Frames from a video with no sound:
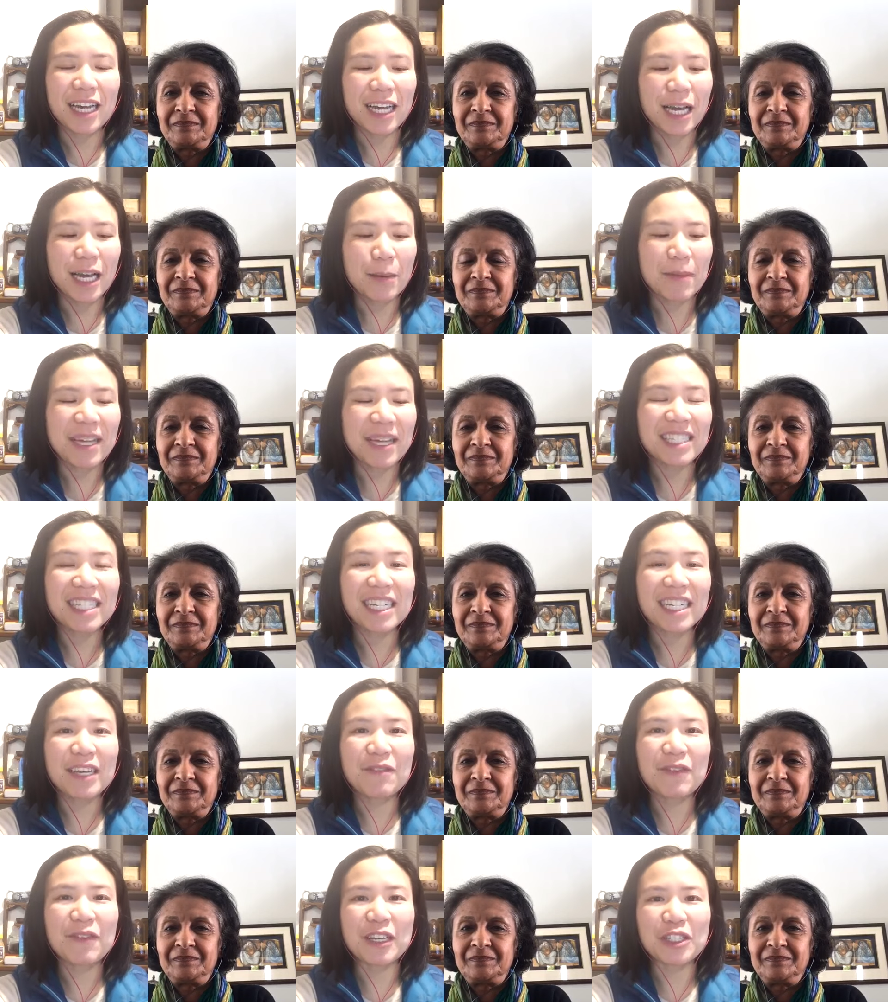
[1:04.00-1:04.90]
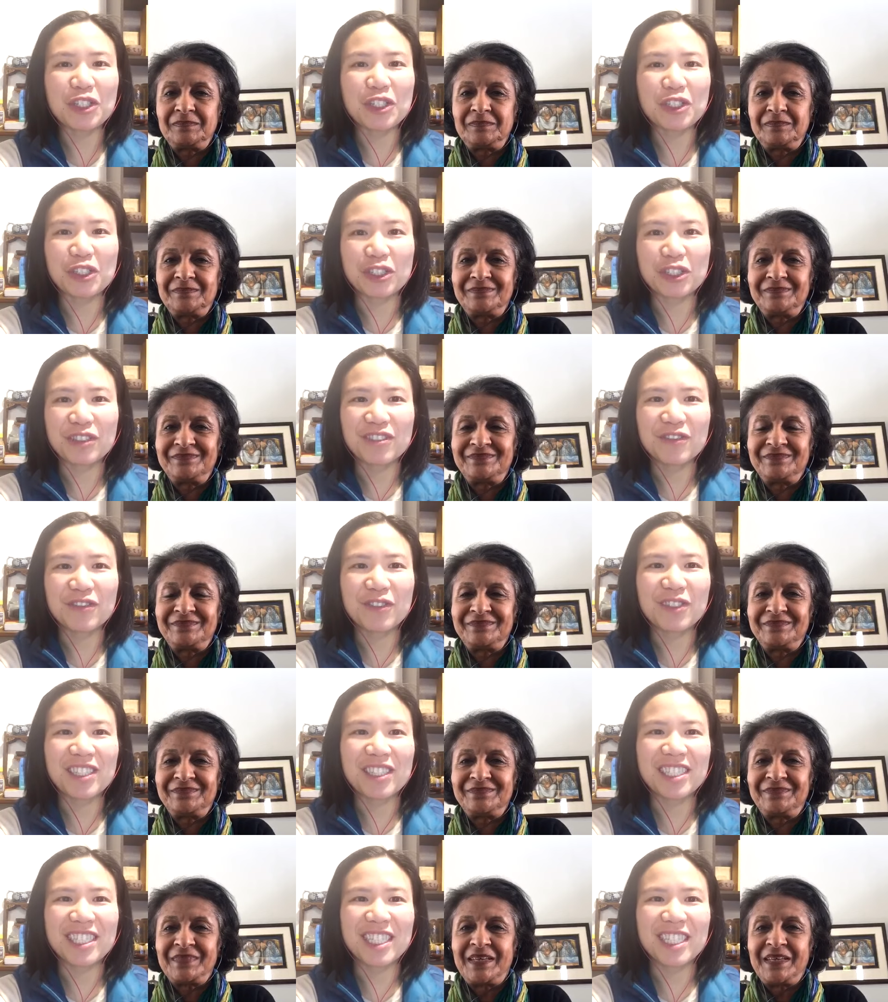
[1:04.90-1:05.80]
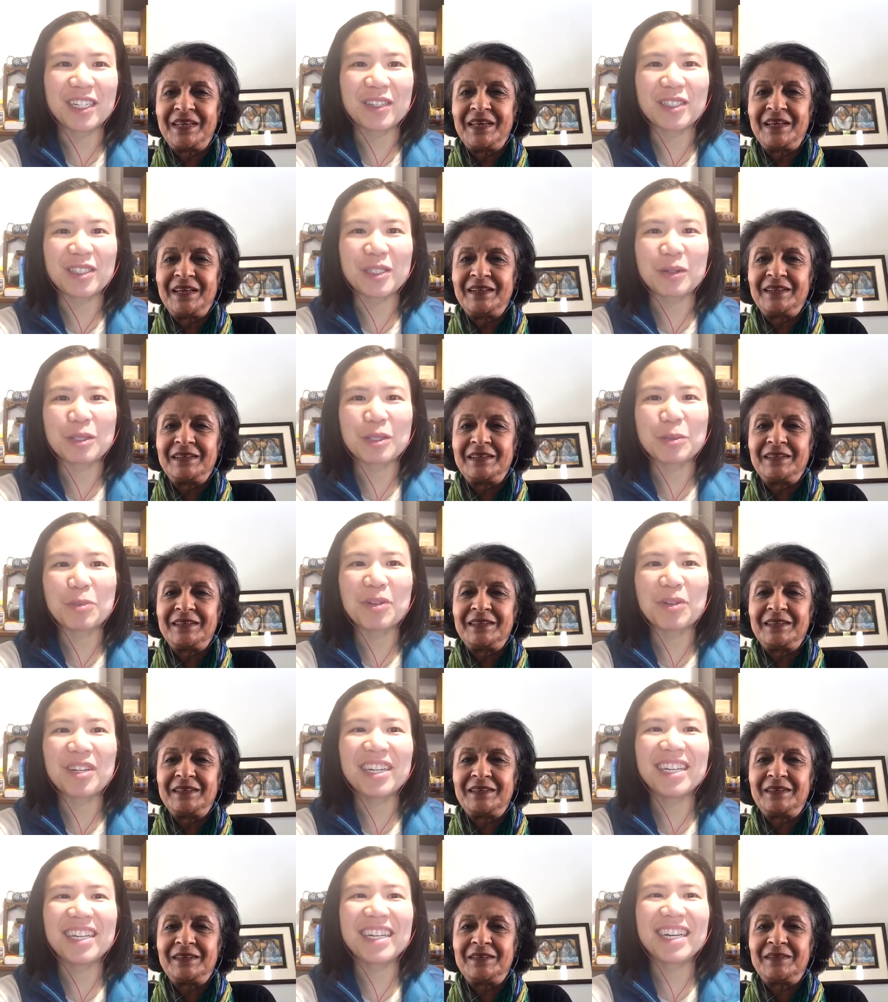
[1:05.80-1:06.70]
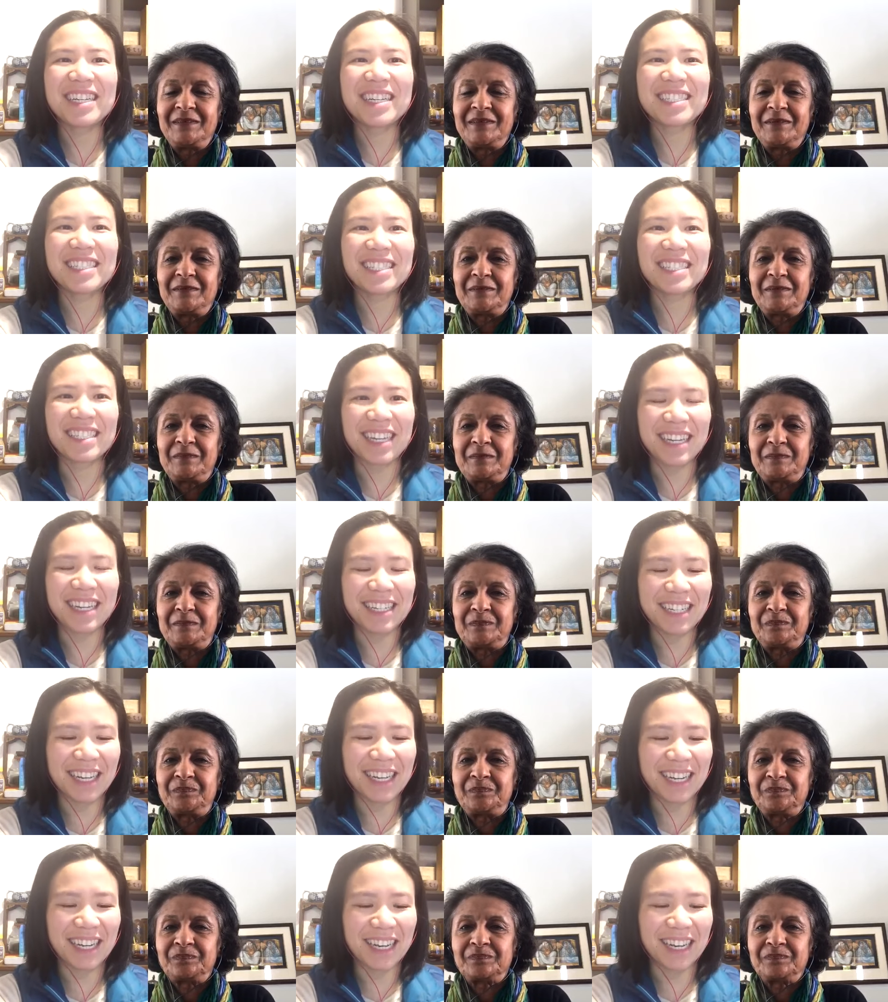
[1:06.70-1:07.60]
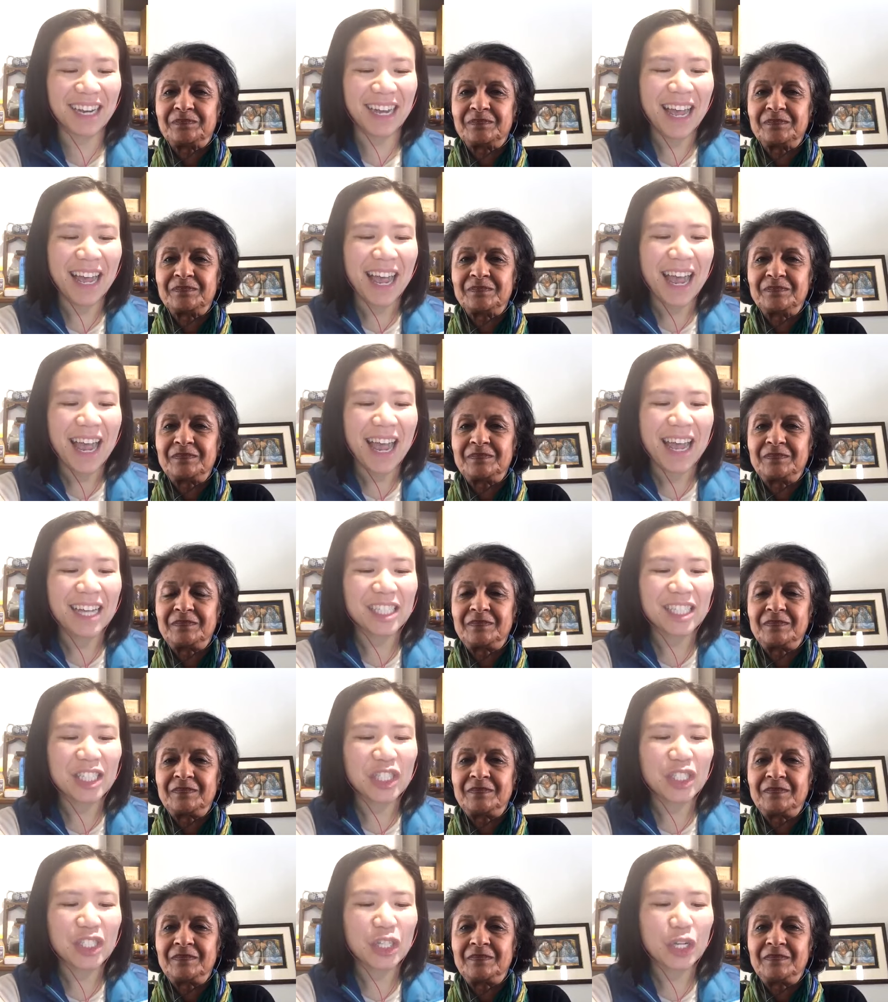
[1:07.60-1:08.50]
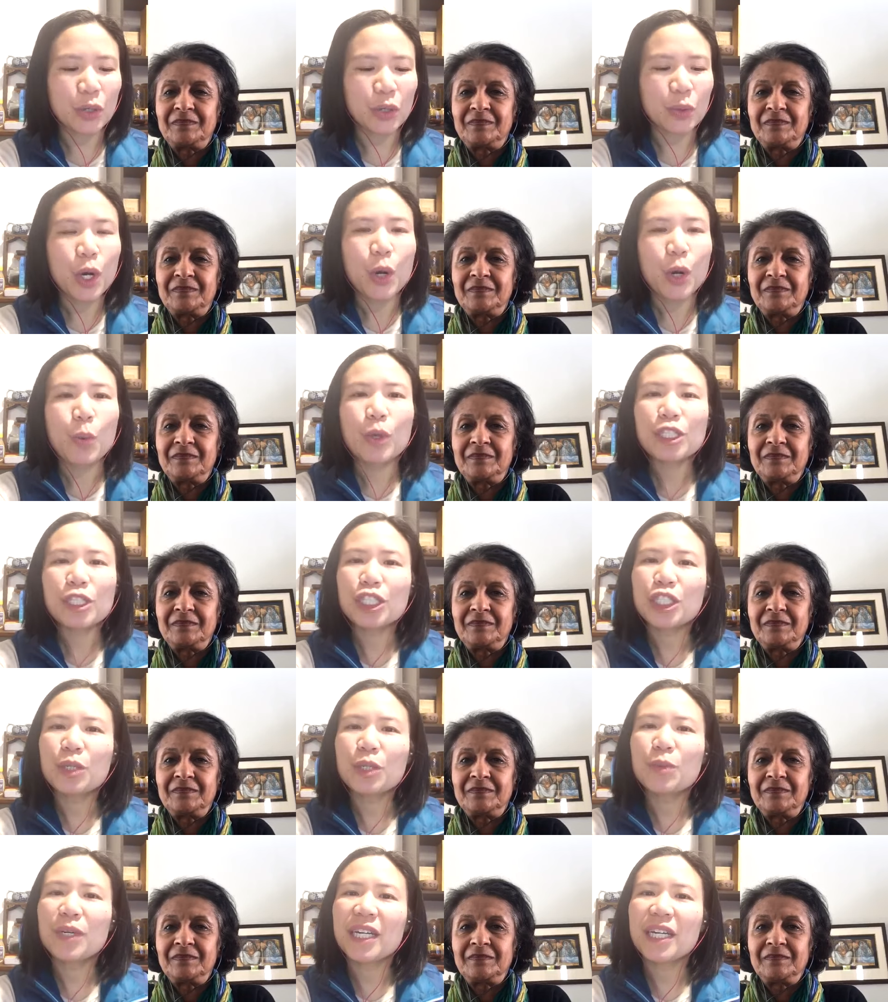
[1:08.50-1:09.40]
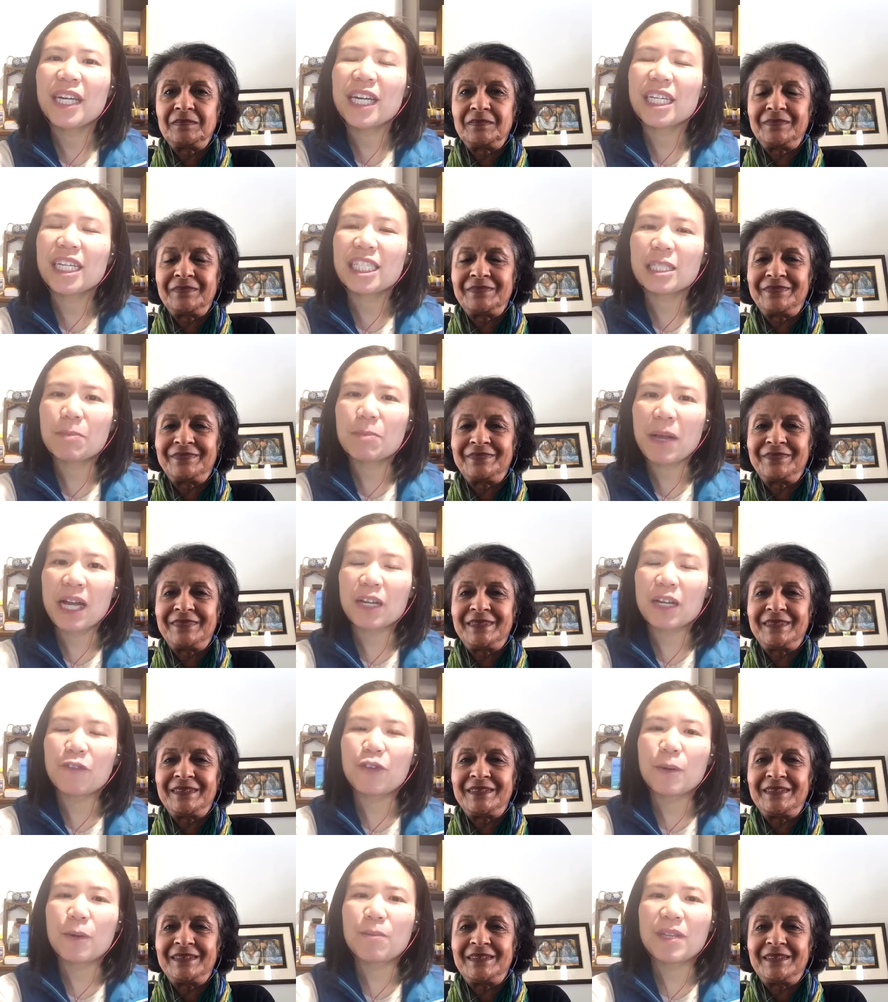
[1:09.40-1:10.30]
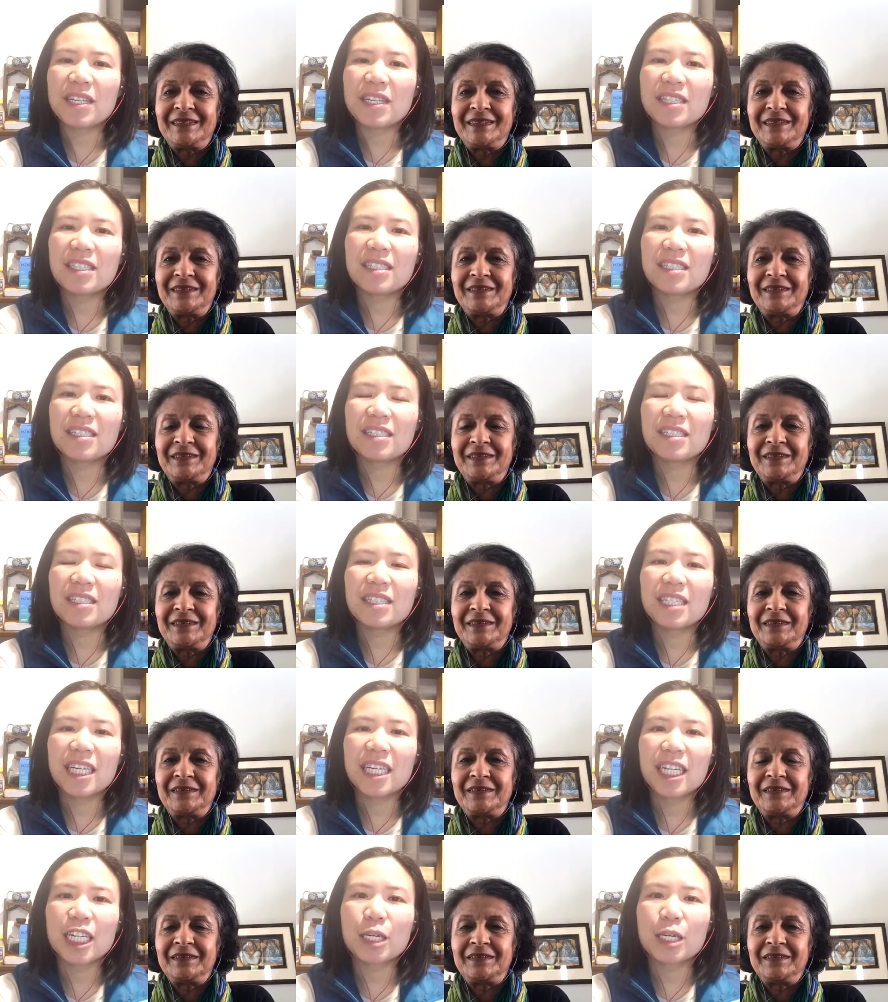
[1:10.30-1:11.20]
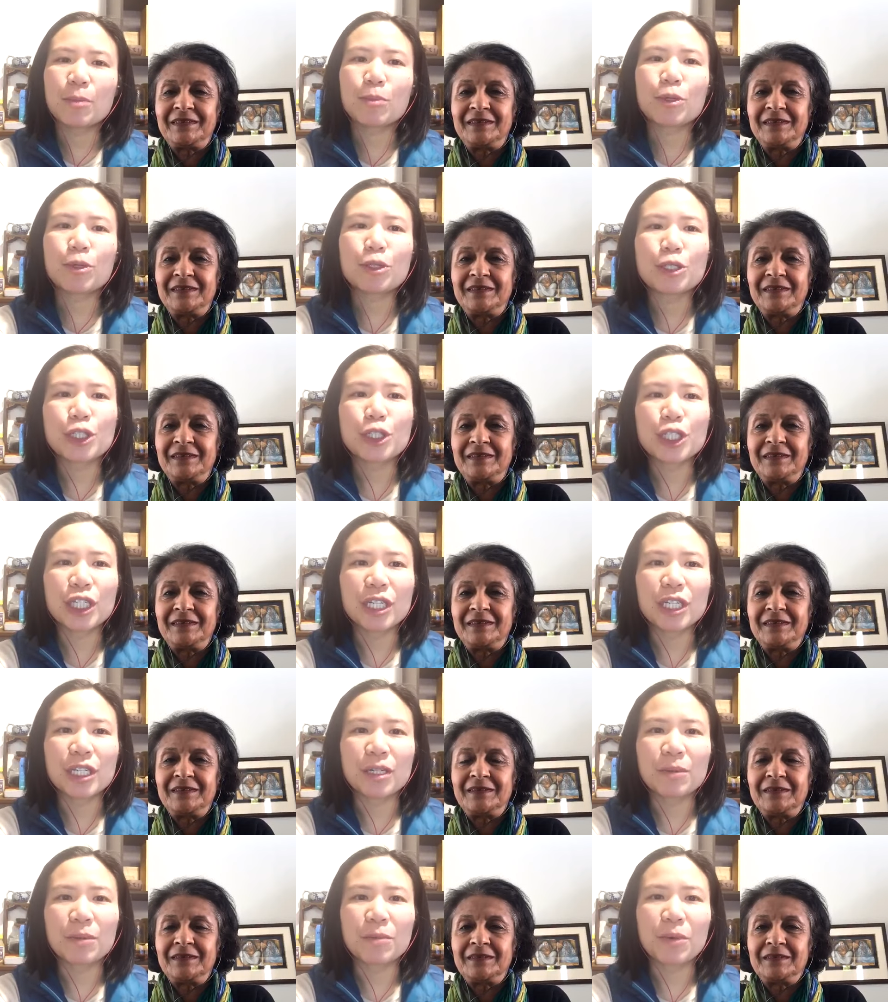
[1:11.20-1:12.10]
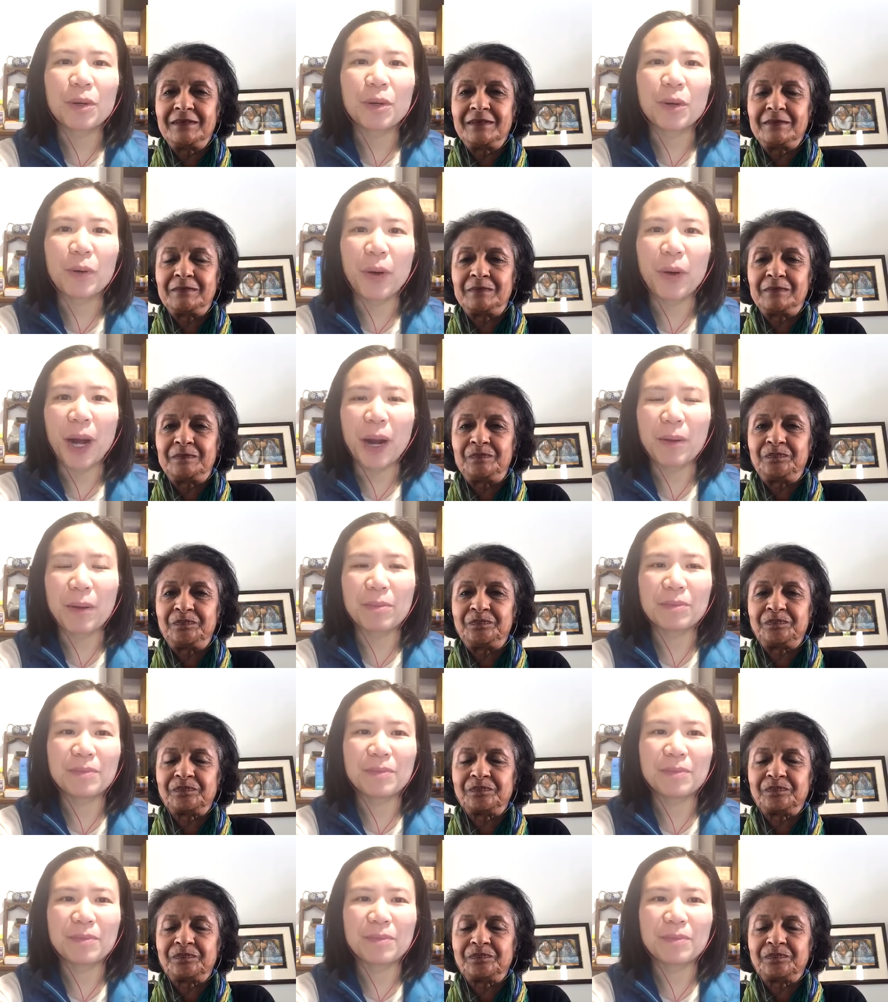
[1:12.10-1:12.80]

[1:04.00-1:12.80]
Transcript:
Speaker 1: amazing adventure for this year. So it's pretty exciting. And so what should we expect from this tea immersion program?